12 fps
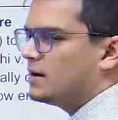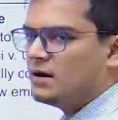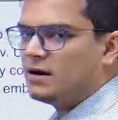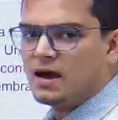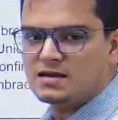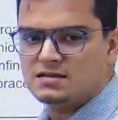
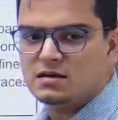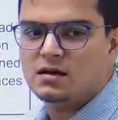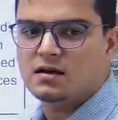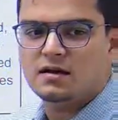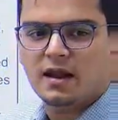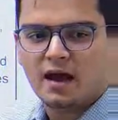as a
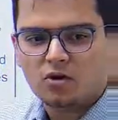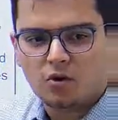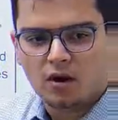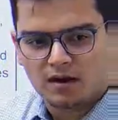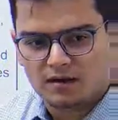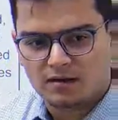narrow
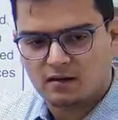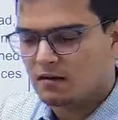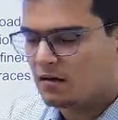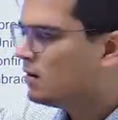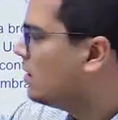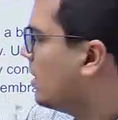article,
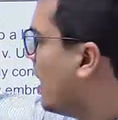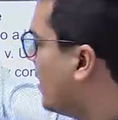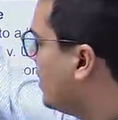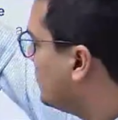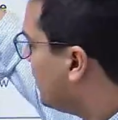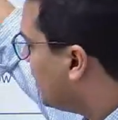and in
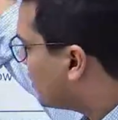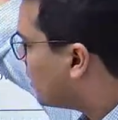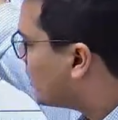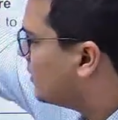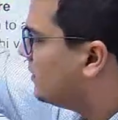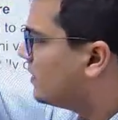Menka
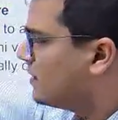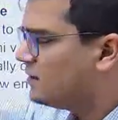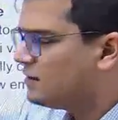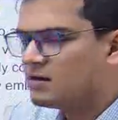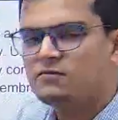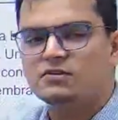Gandhi case, it
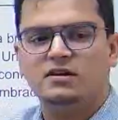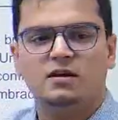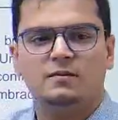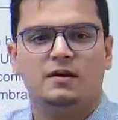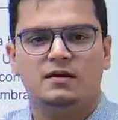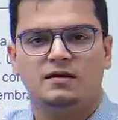was
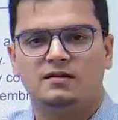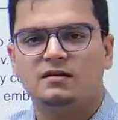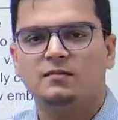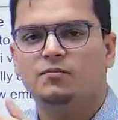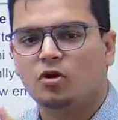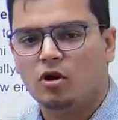interpreted as a
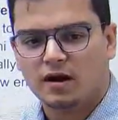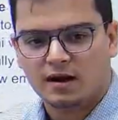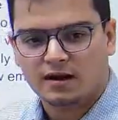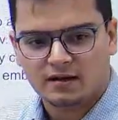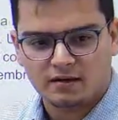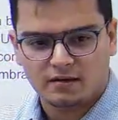broad
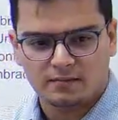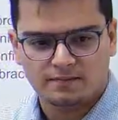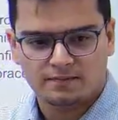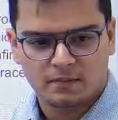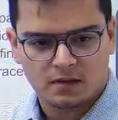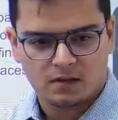article,
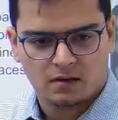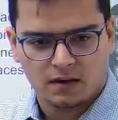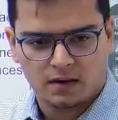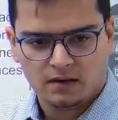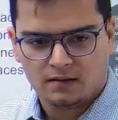right?